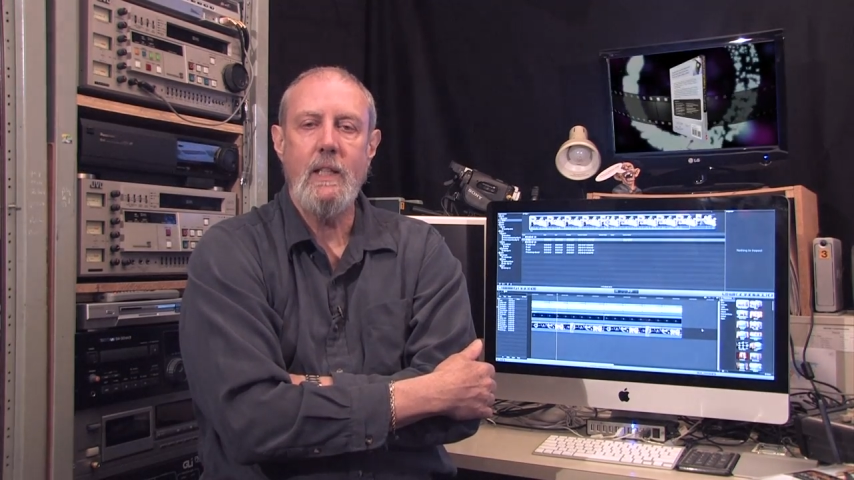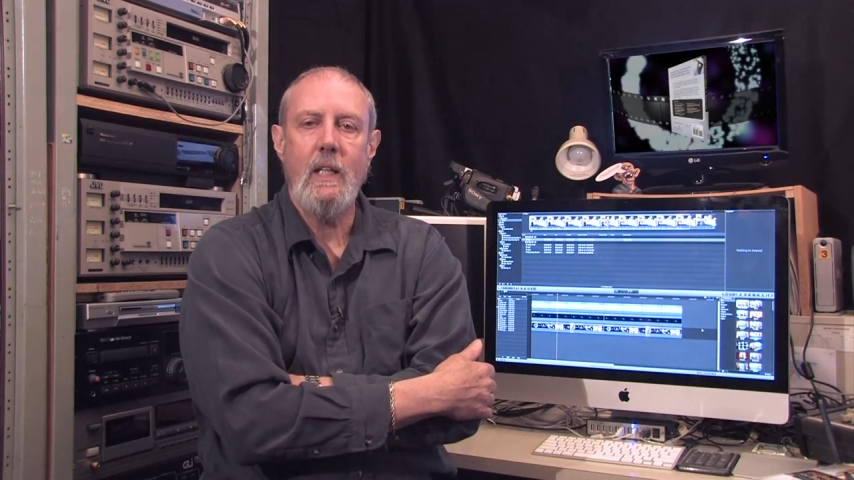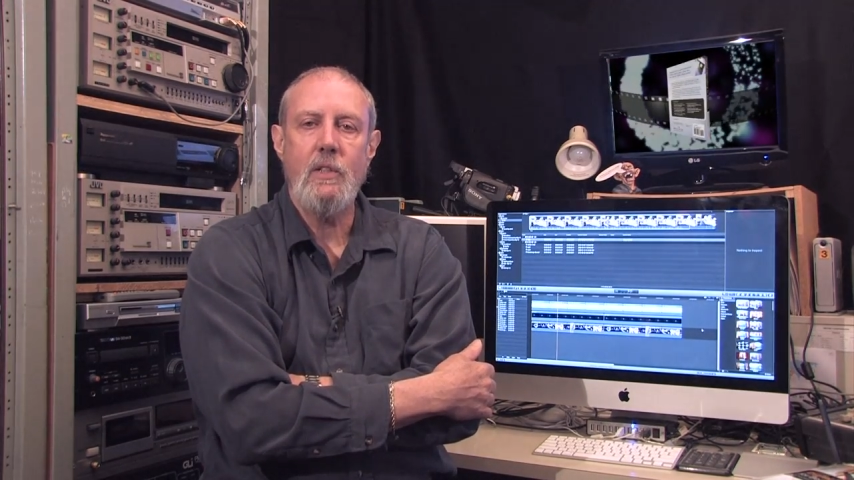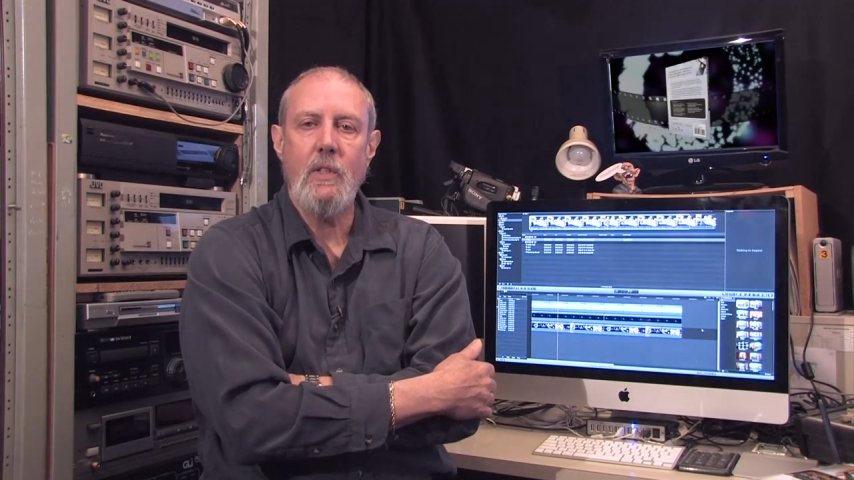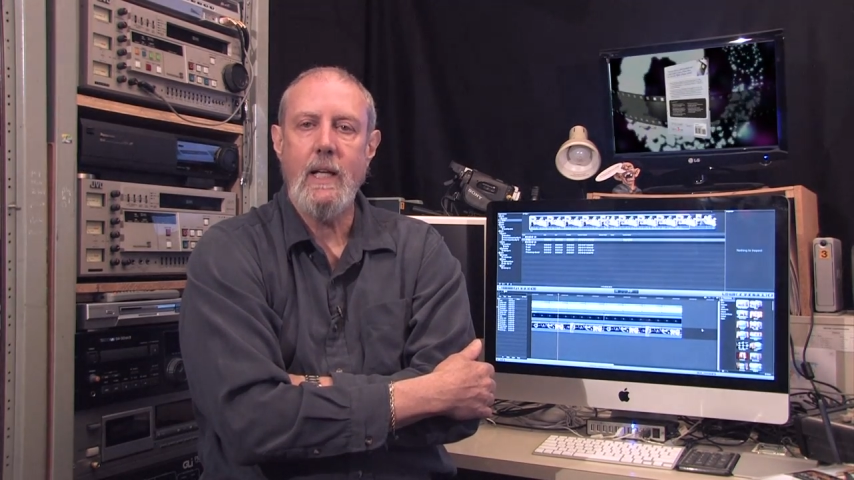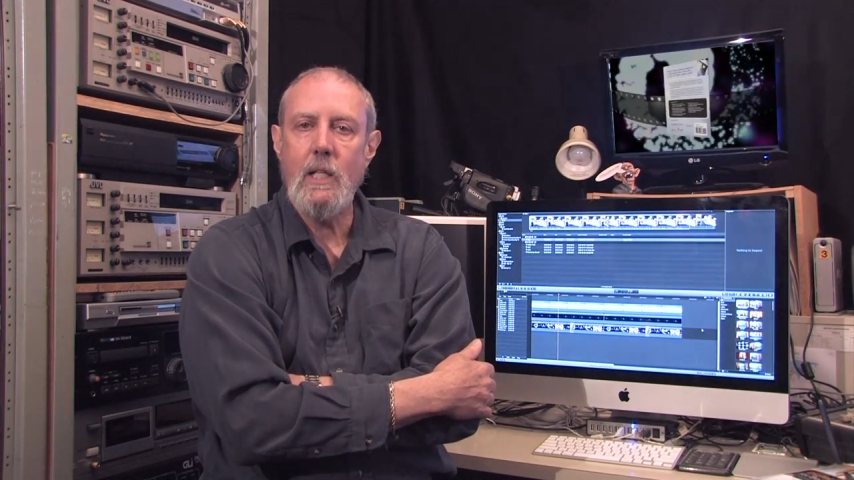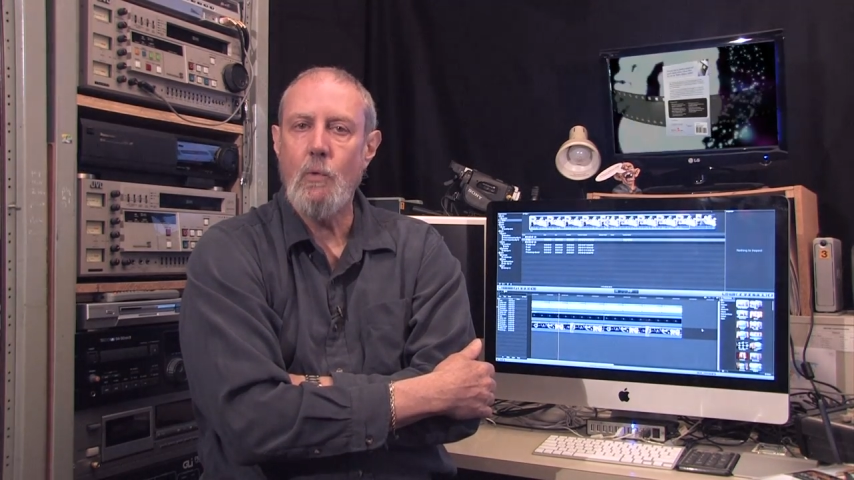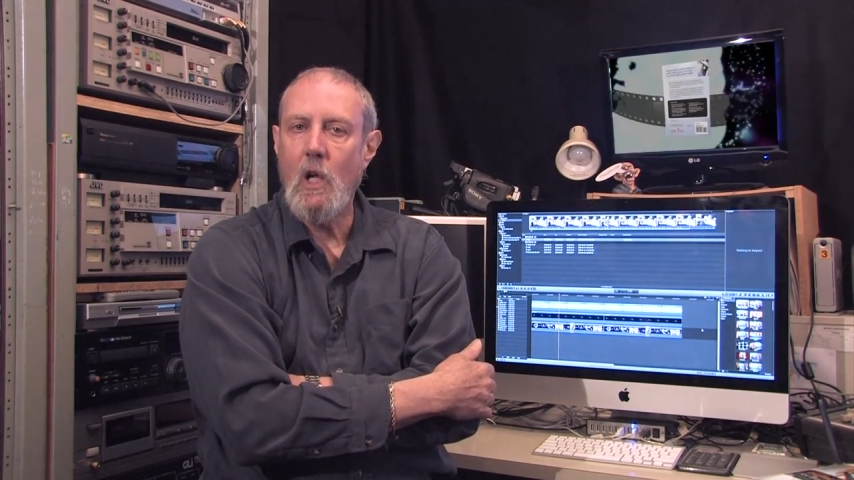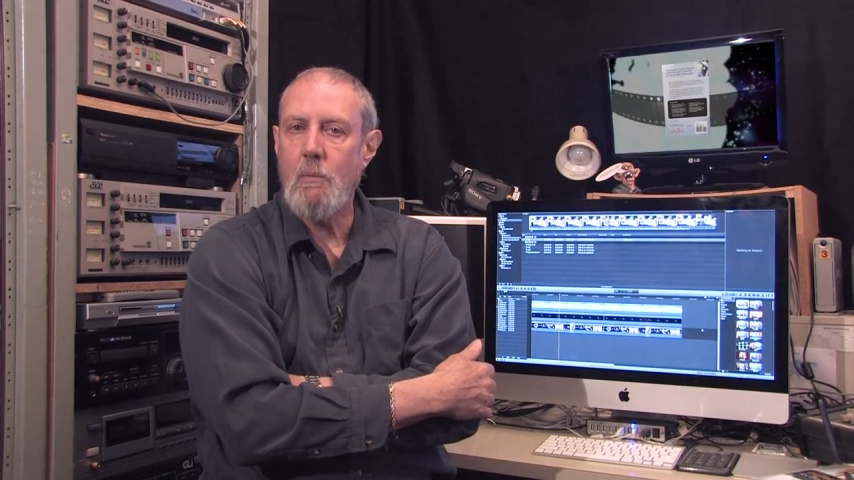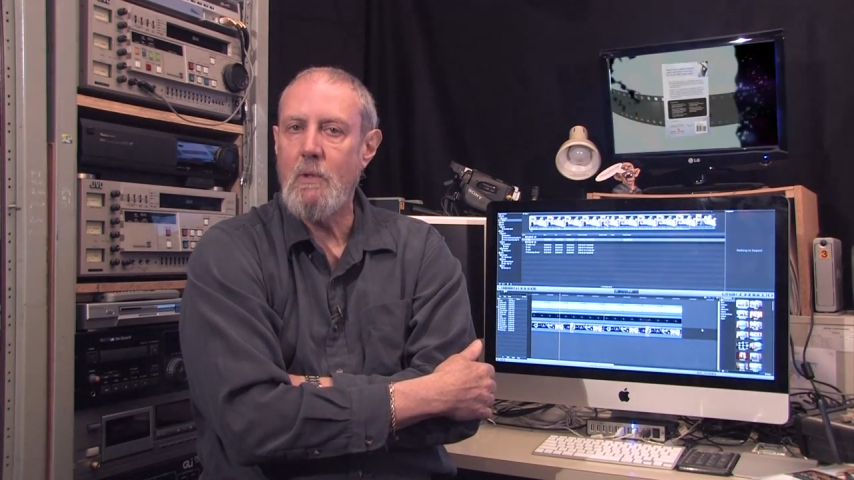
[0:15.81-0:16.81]
the exciting
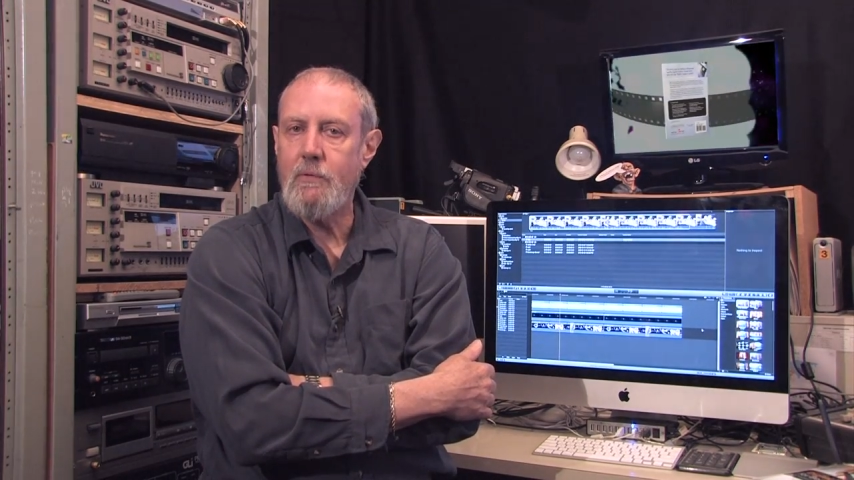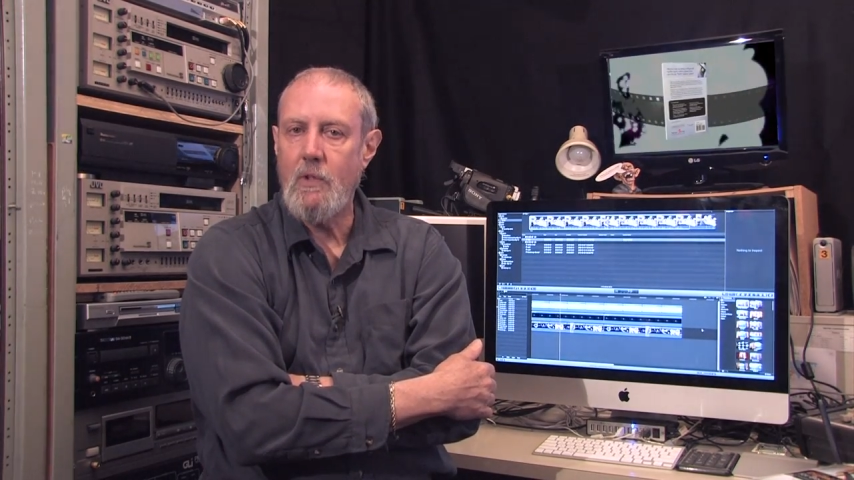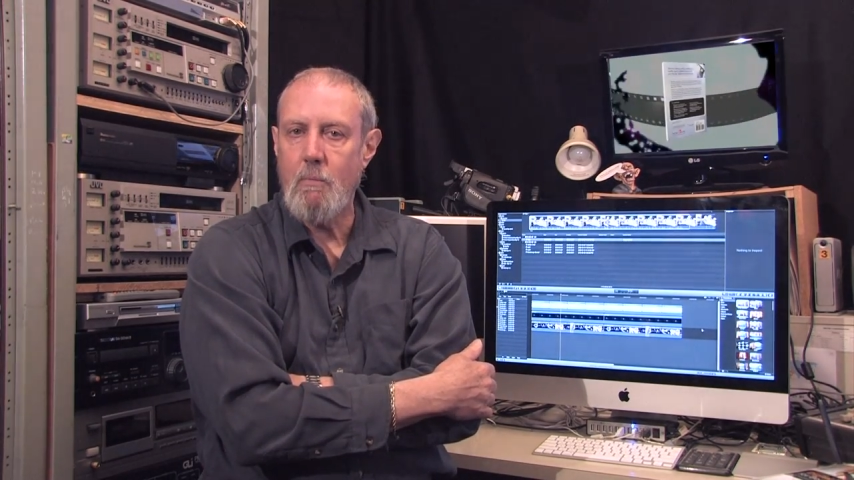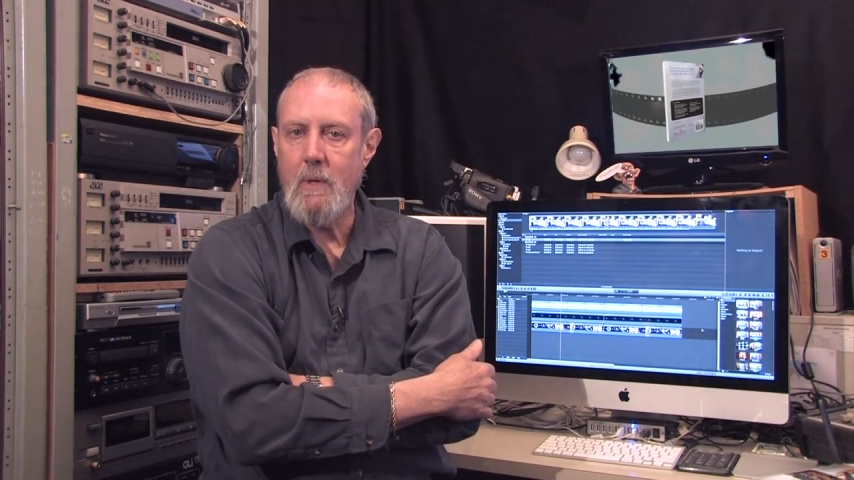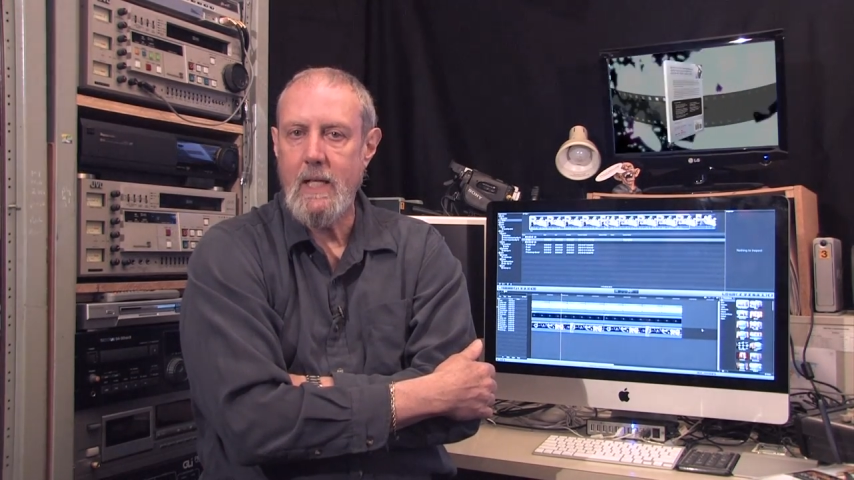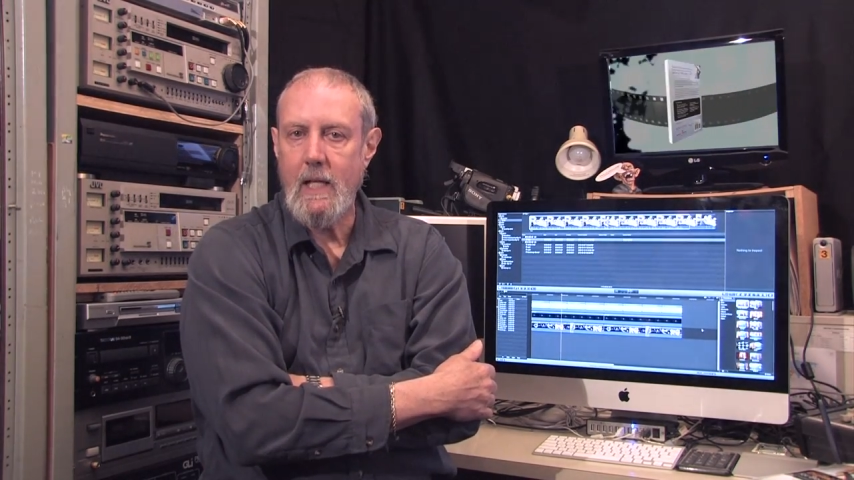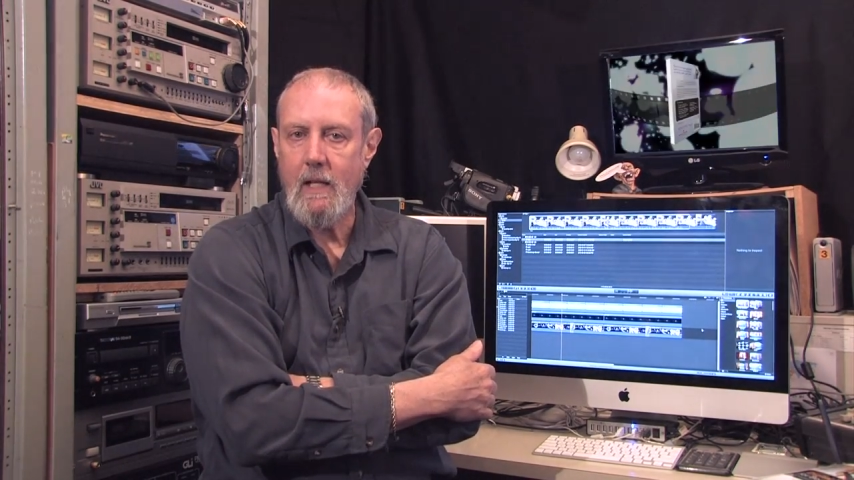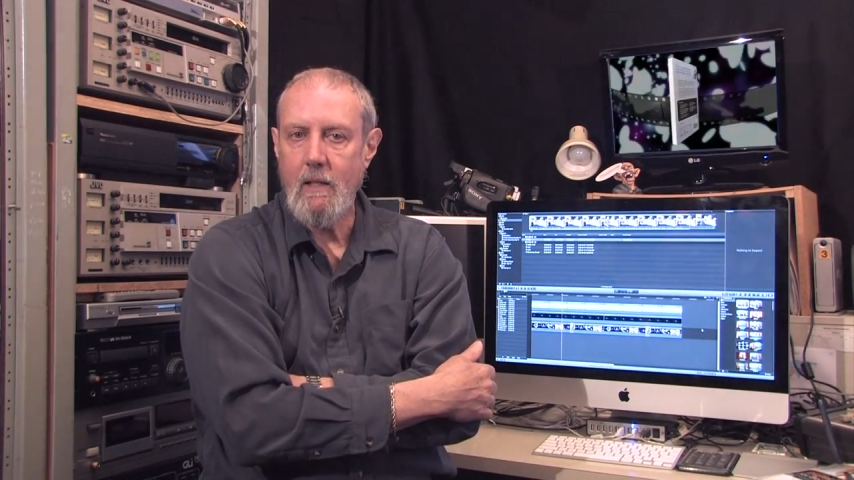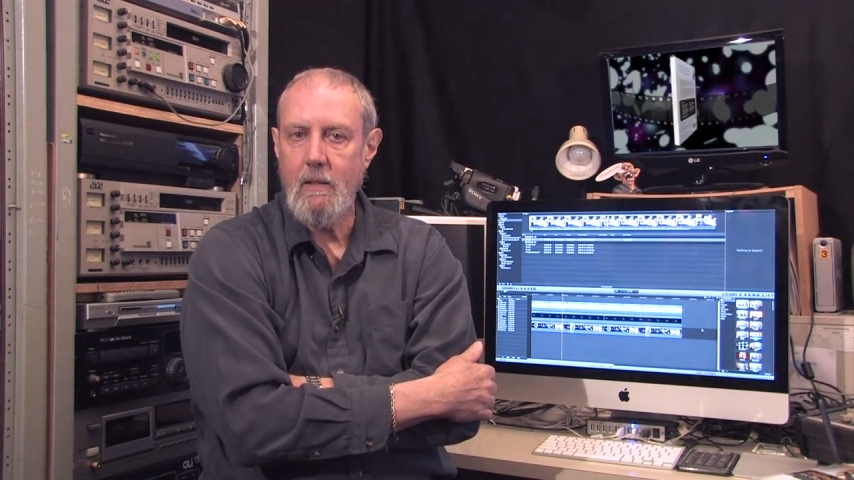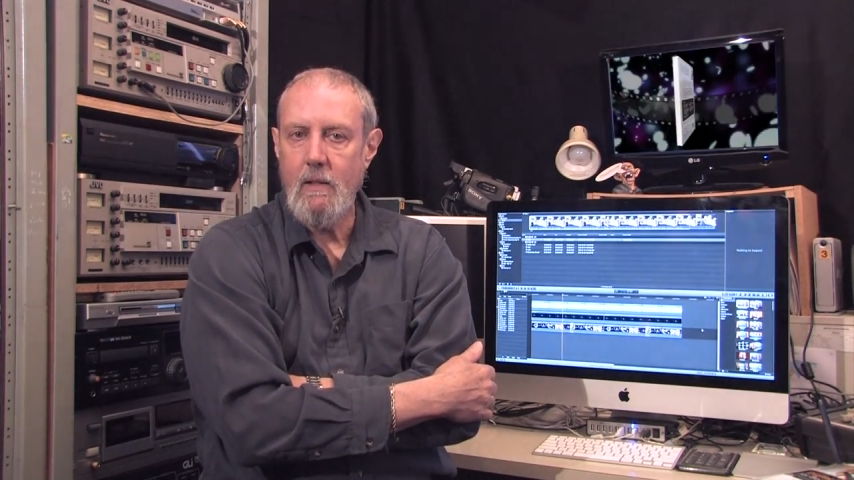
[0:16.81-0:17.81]
realm of filmmaking.